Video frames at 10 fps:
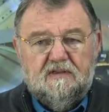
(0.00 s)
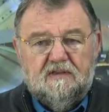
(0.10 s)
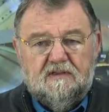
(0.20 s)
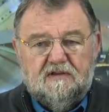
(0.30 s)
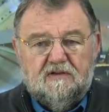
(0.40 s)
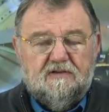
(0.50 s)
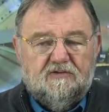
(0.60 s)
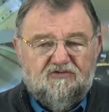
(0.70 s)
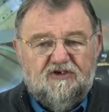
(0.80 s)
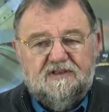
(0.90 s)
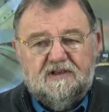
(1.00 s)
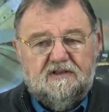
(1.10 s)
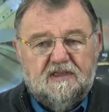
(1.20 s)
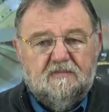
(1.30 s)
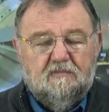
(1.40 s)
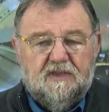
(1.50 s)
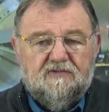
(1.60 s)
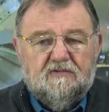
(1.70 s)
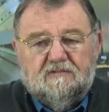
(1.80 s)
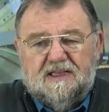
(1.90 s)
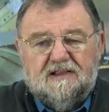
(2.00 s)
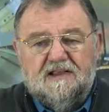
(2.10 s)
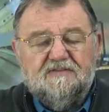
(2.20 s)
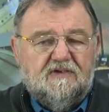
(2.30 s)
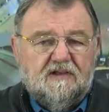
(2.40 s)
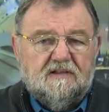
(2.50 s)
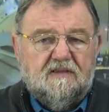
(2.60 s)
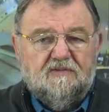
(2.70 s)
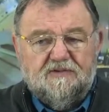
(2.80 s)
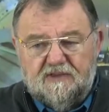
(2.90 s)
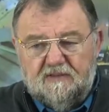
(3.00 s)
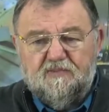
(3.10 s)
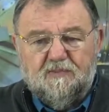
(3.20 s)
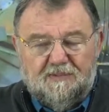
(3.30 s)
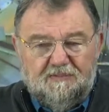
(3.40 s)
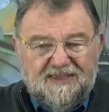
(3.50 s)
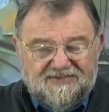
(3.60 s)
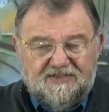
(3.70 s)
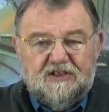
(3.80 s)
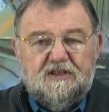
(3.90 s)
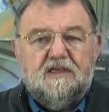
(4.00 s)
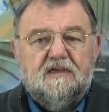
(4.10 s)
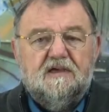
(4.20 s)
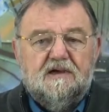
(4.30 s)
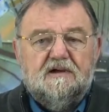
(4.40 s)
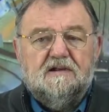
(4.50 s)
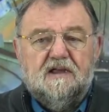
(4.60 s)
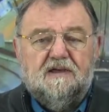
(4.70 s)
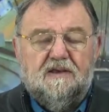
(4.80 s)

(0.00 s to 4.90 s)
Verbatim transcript: Coating thickness measurement measuring describes itself really.